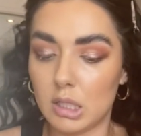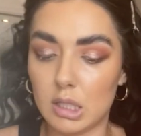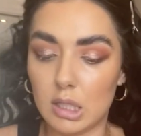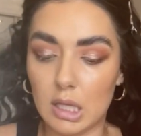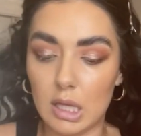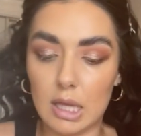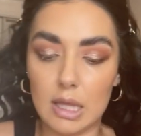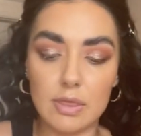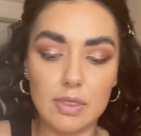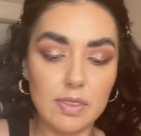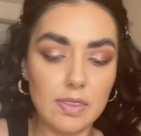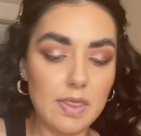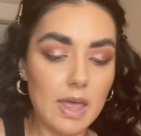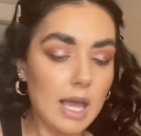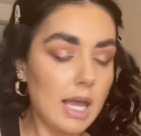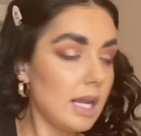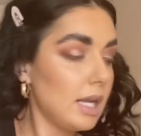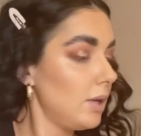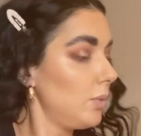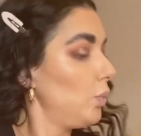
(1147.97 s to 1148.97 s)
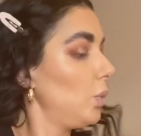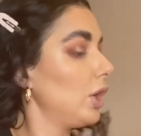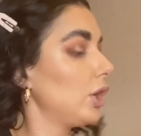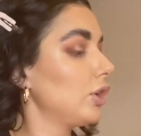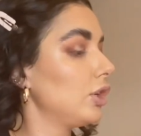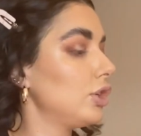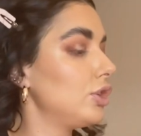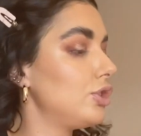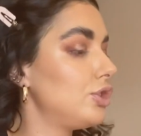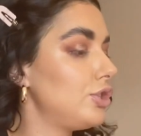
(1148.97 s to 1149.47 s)
And then we're gonna
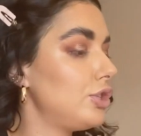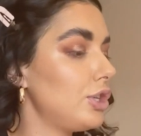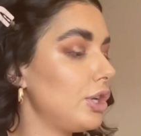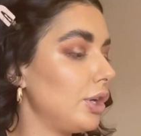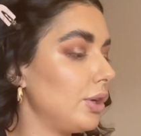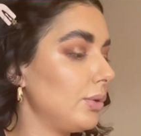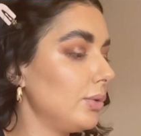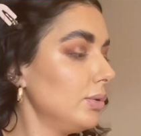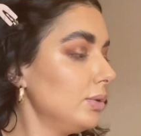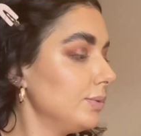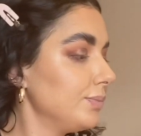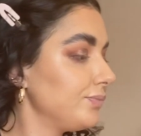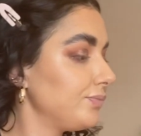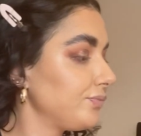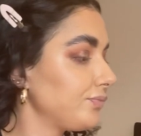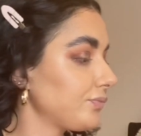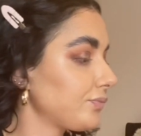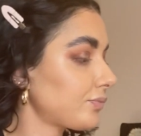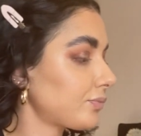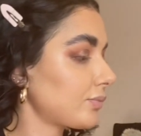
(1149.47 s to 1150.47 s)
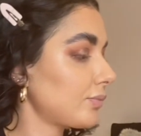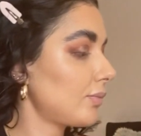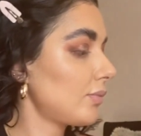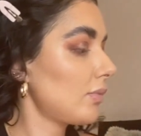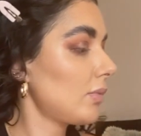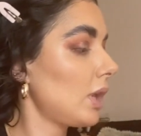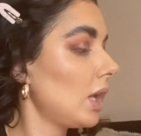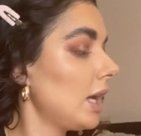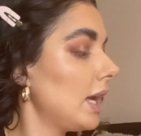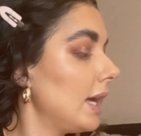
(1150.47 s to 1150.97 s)
do
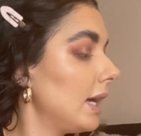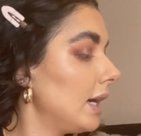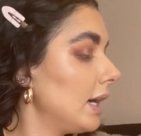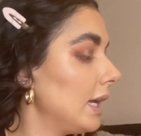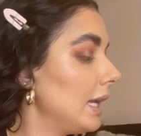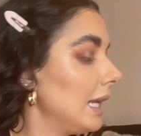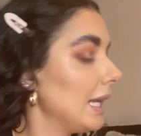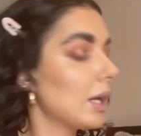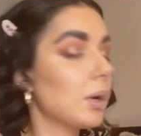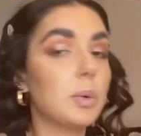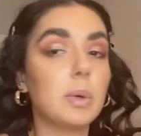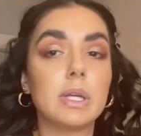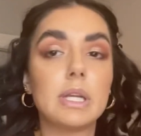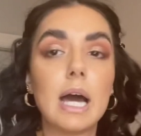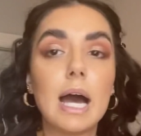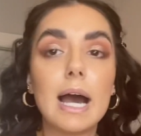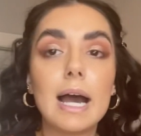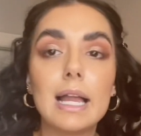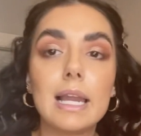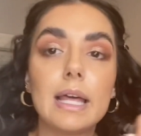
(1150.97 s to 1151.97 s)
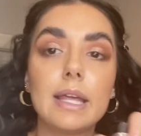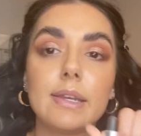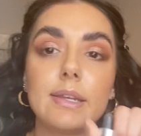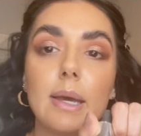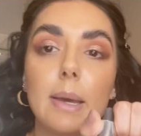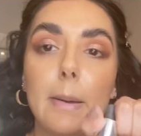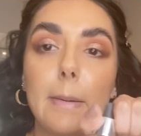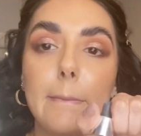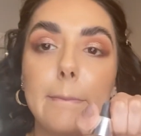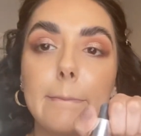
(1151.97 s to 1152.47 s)
liquid highlighter
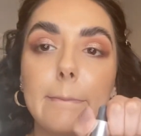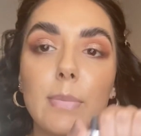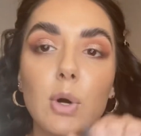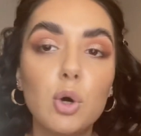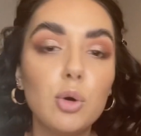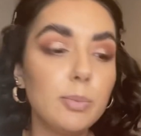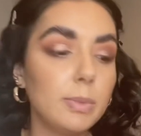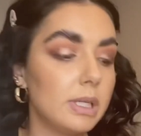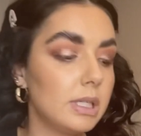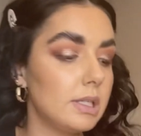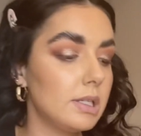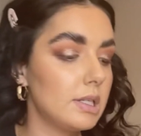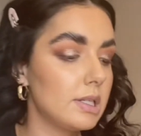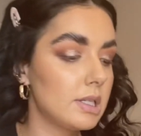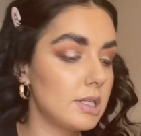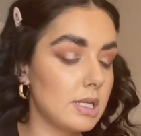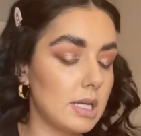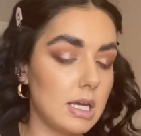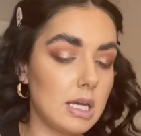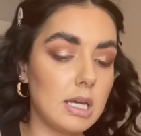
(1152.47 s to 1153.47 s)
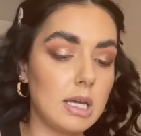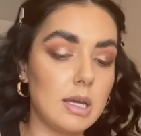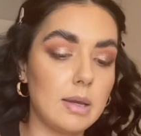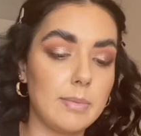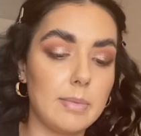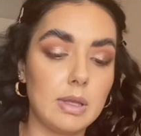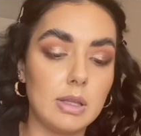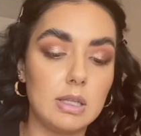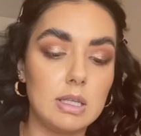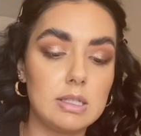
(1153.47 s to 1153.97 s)
moment.
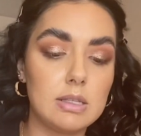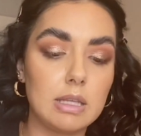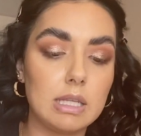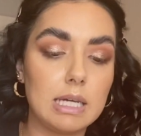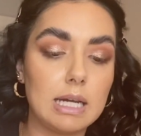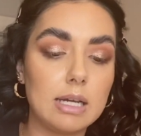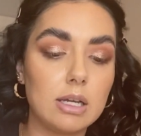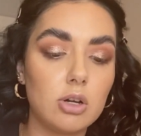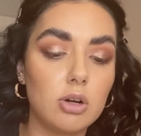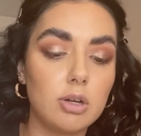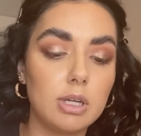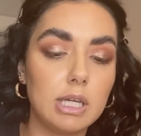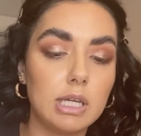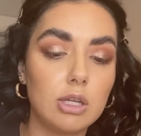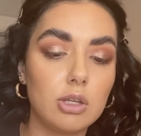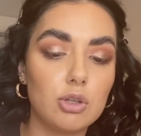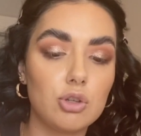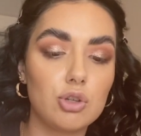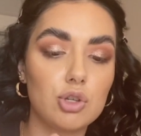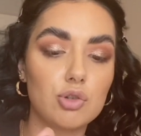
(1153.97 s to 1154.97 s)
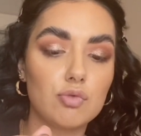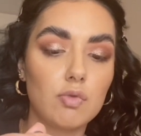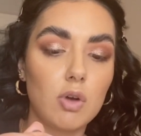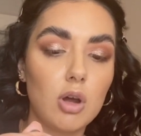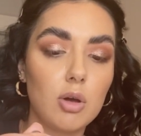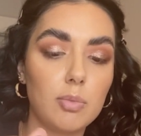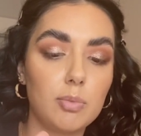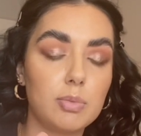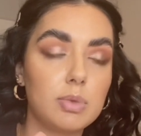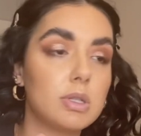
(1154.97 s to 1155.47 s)
These are the iconic
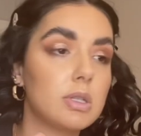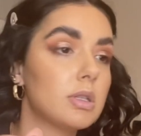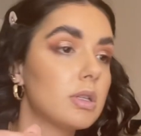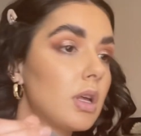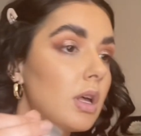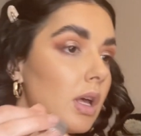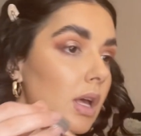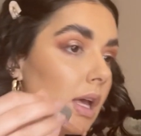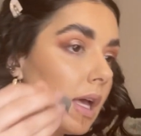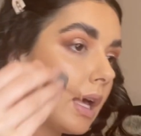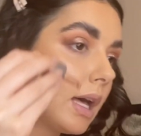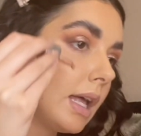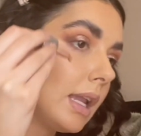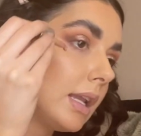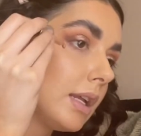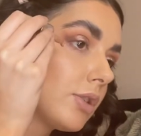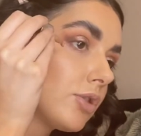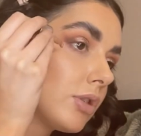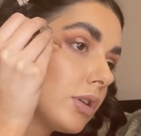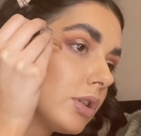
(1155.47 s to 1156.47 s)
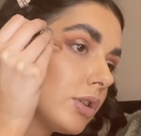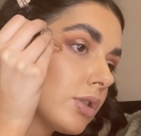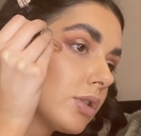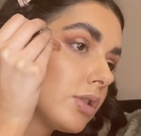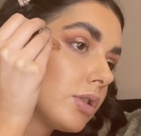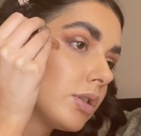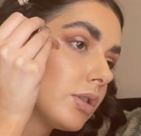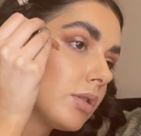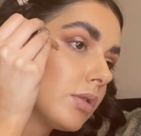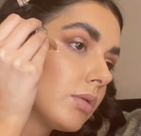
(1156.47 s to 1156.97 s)
drops. I literally just
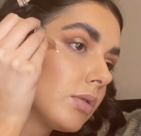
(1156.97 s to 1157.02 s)
do